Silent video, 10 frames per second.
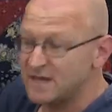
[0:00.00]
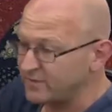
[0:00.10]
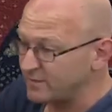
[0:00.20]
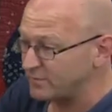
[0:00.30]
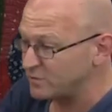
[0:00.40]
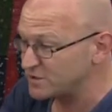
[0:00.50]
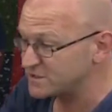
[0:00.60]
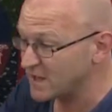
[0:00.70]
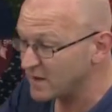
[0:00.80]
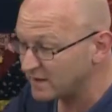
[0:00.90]
seven, which
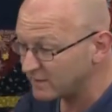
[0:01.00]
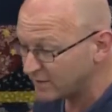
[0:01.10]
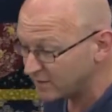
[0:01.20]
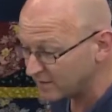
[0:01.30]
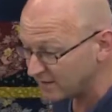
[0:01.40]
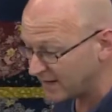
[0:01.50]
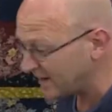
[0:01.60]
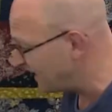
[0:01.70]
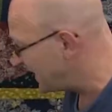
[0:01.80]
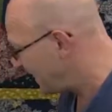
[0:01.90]
is going in the middle here.
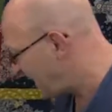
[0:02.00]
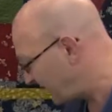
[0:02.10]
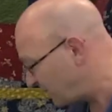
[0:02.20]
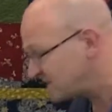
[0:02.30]
And the